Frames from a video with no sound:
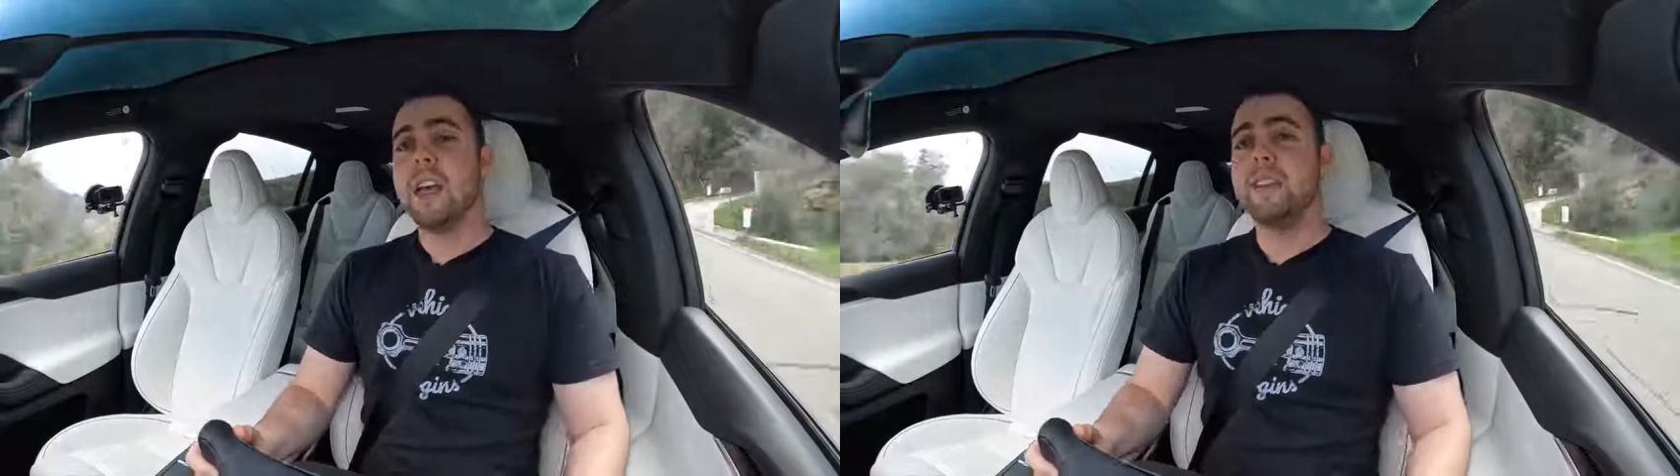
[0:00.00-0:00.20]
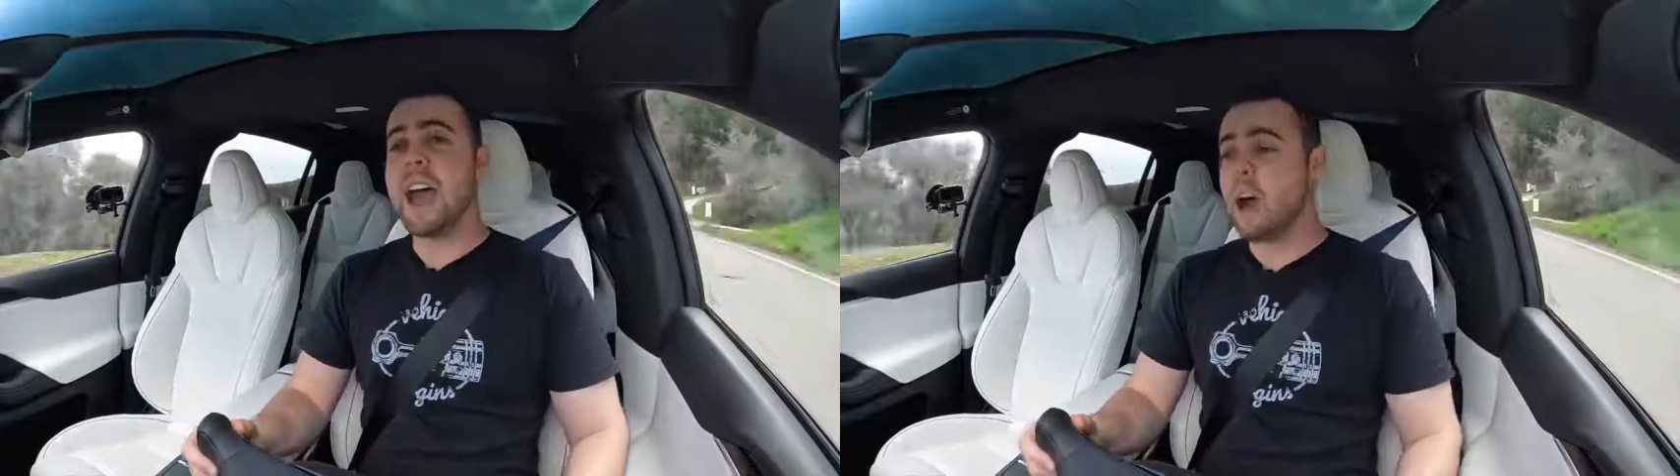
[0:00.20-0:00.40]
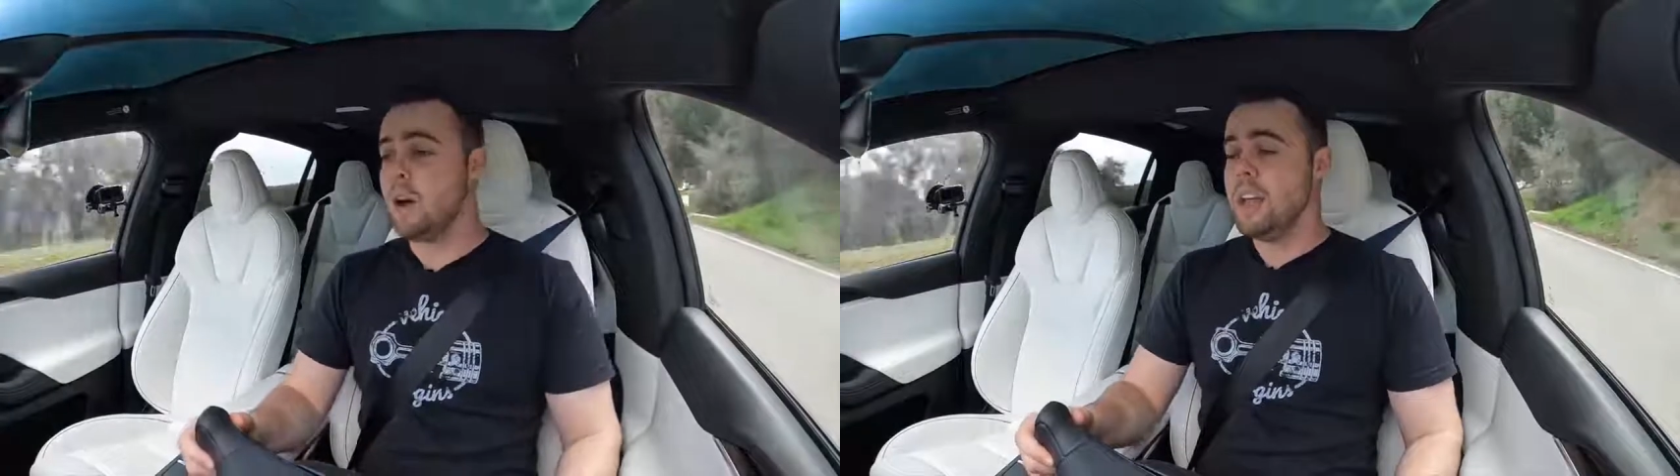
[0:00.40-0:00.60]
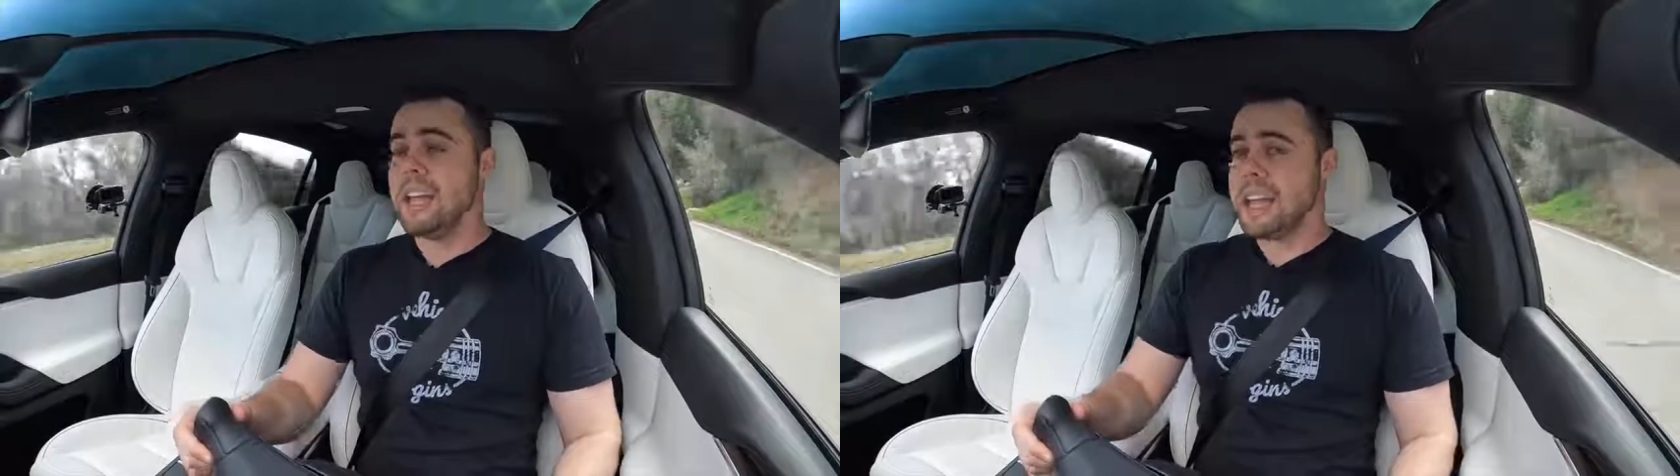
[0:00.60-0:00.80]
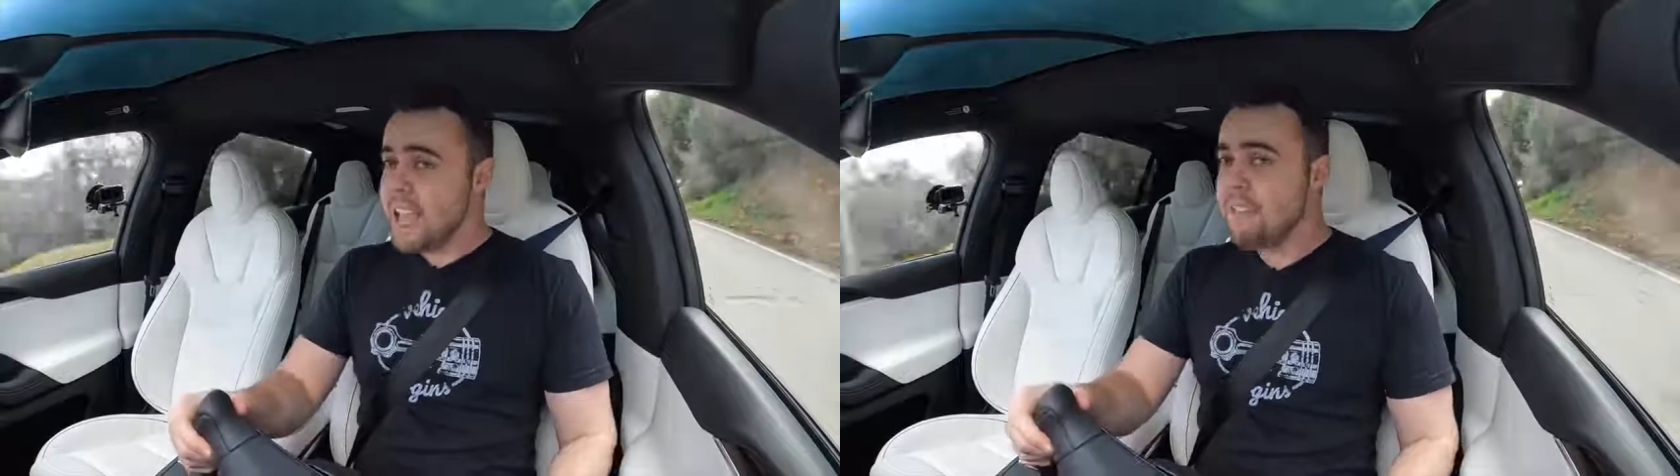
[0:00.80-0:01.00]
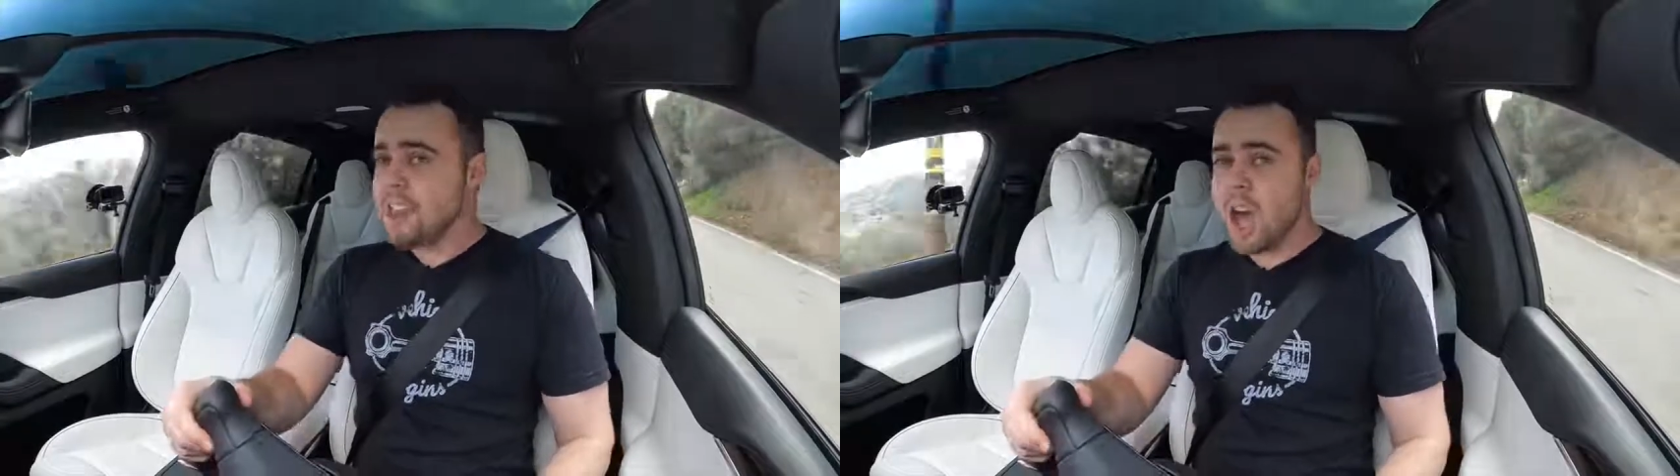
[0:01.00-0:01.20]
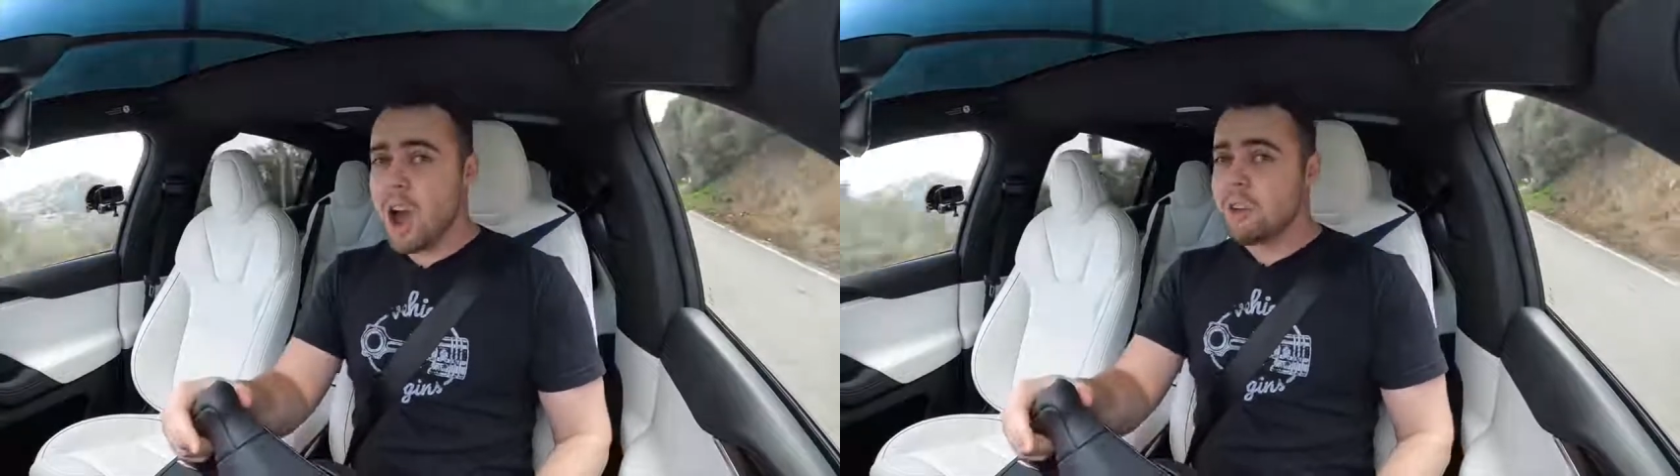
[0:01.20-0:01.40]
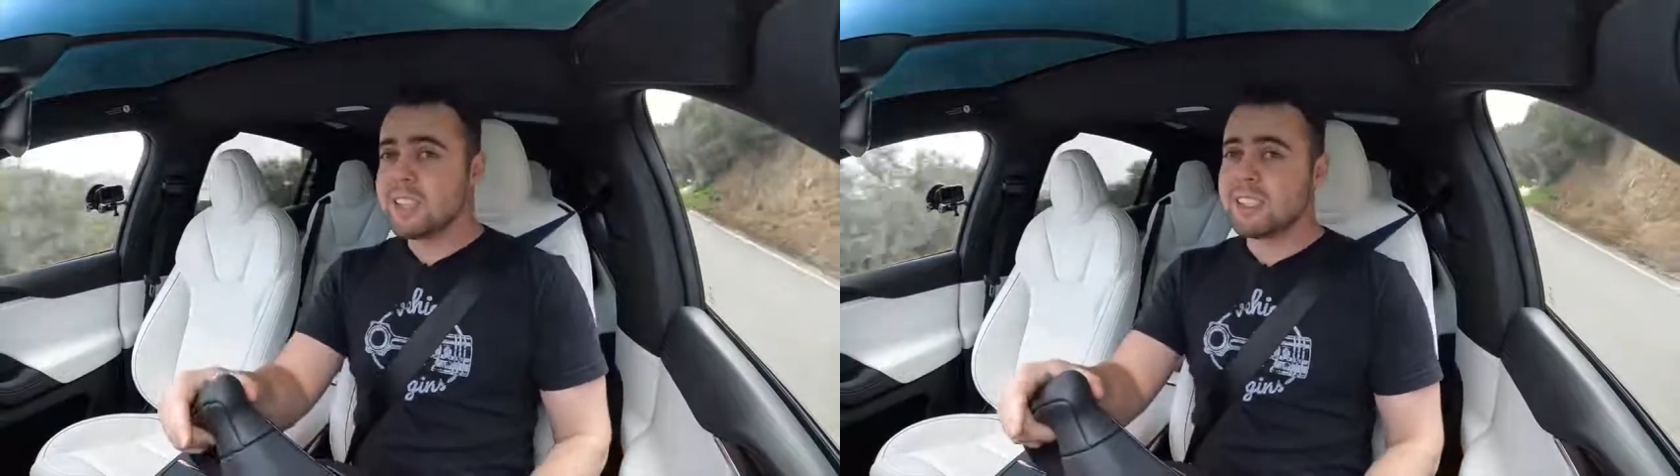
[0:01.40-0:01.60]
Now, even
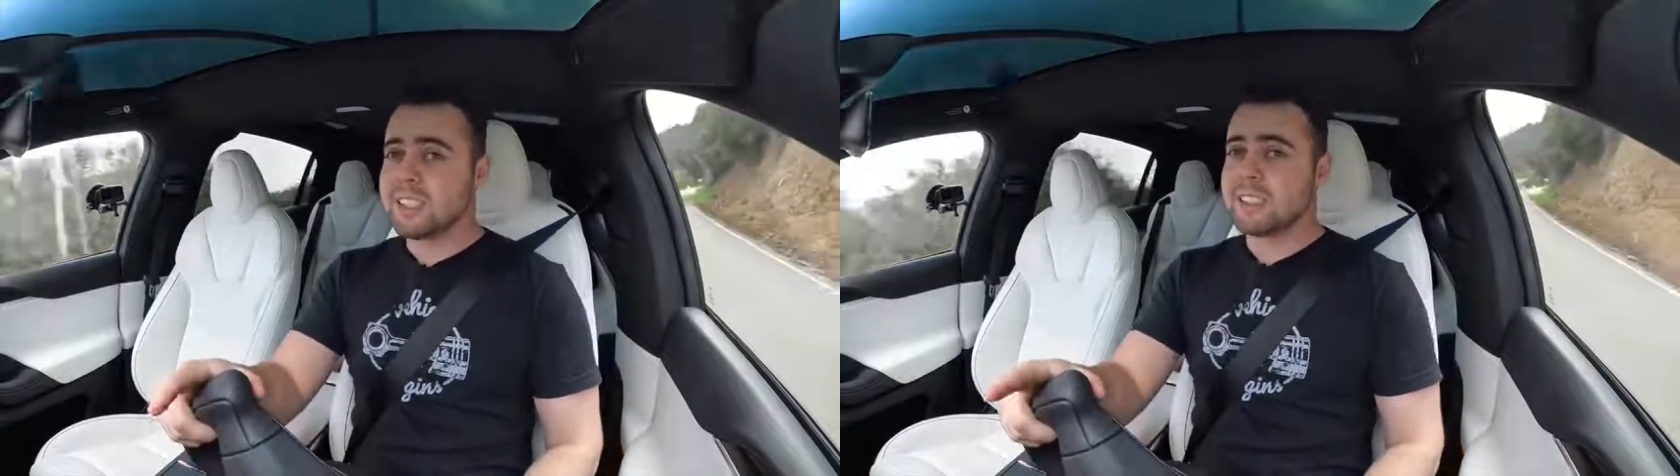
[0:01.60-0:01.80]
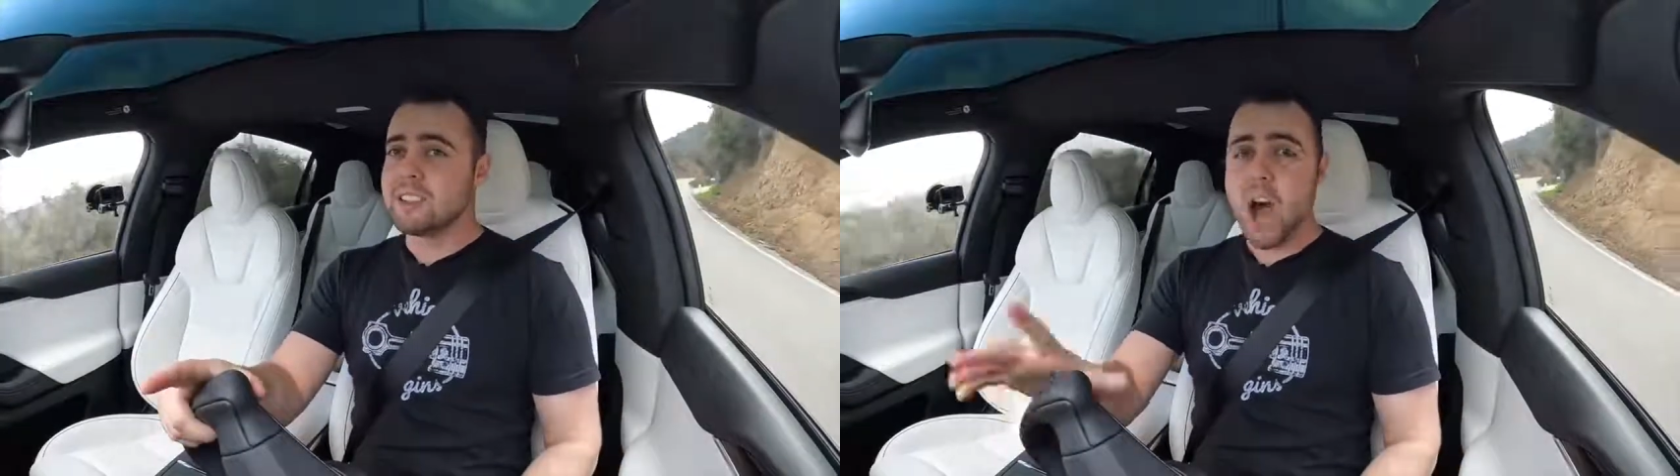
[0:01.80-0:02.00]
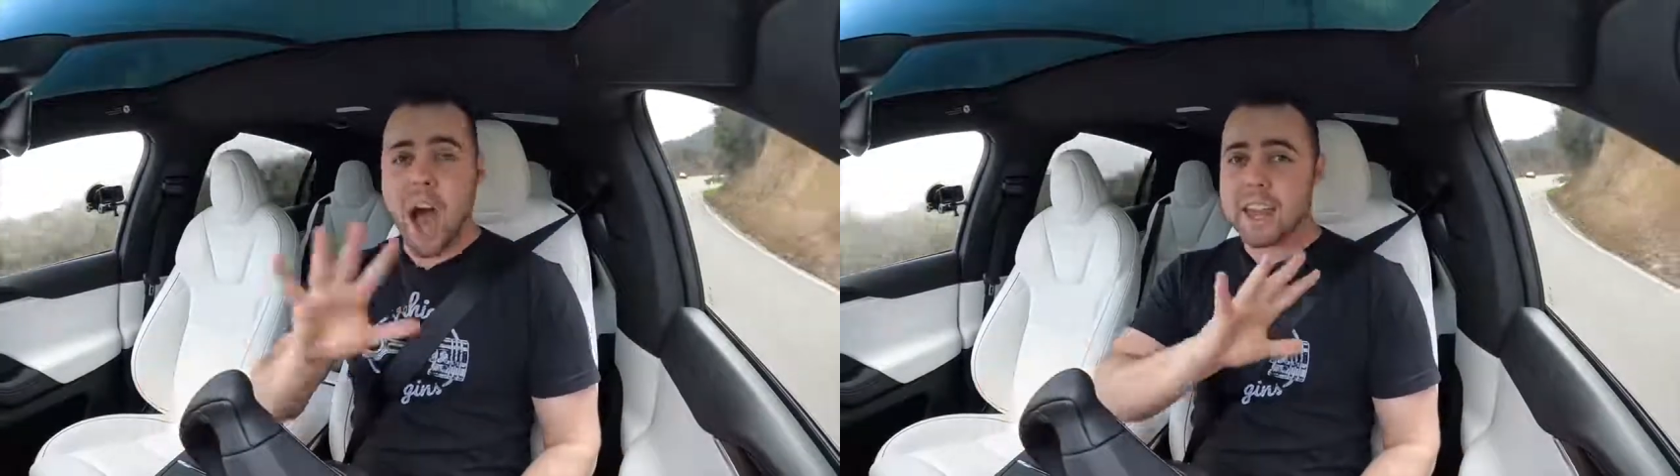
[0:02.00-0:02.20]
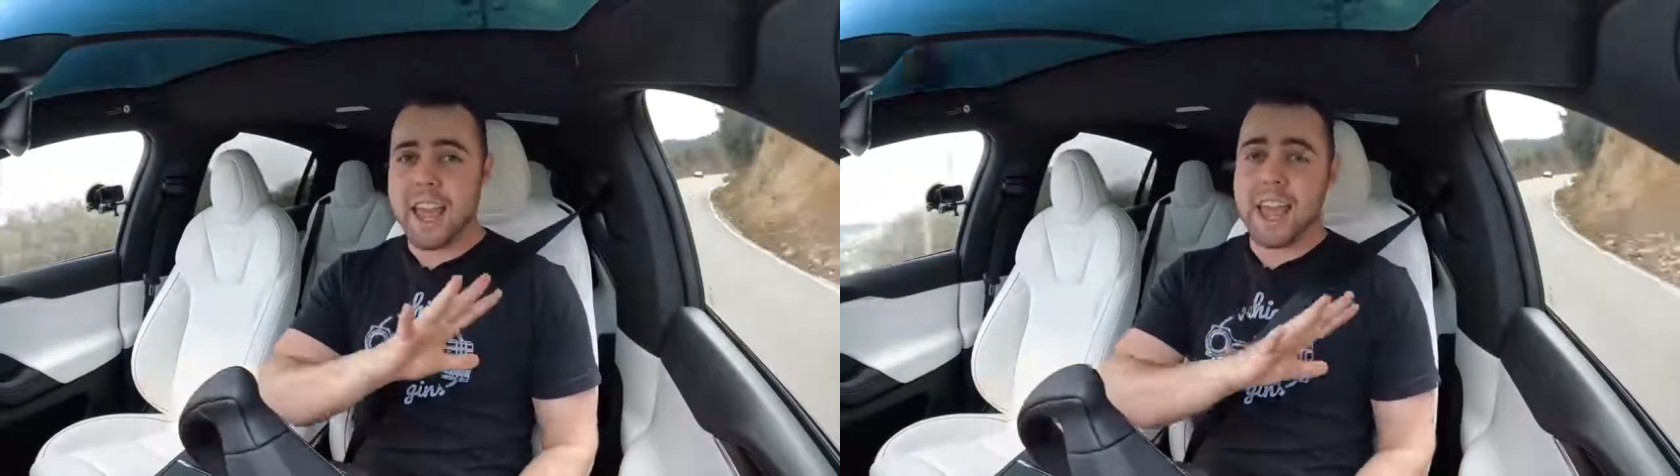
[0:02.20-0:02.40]
though this is not